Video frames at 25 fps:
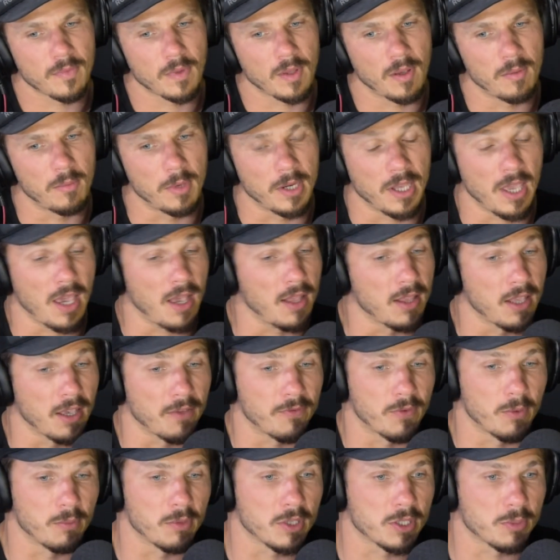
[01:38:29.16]
but yeah, like
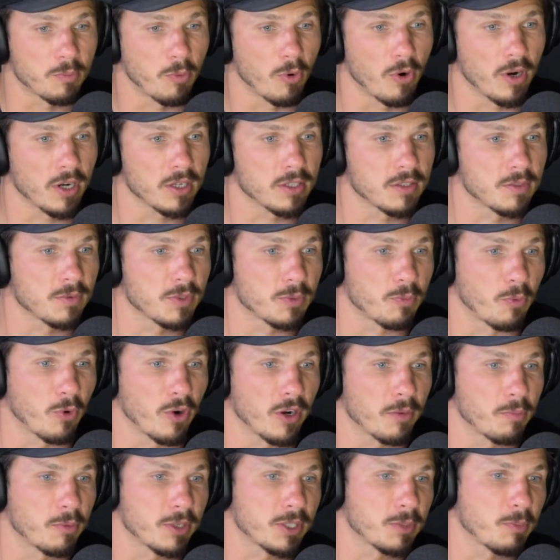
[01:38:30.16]
from the sport
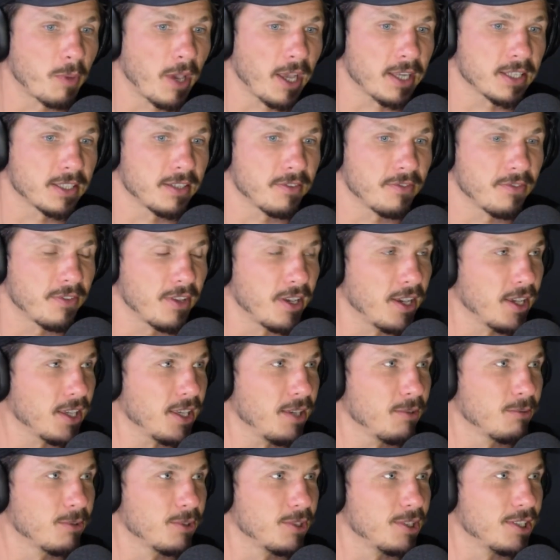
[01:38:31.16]
sport perspective, like he was